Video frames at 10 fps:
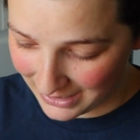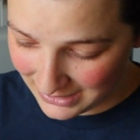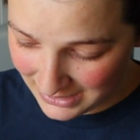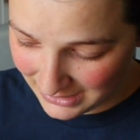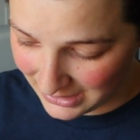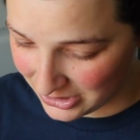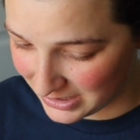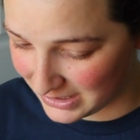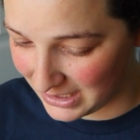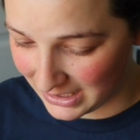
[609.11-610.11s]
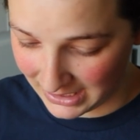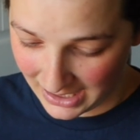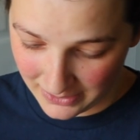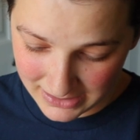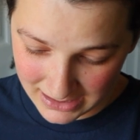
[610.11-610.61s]
I need to like just dedicate,
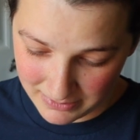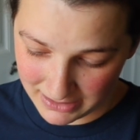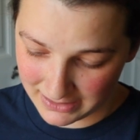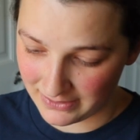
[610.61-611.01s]
I was thinking about this.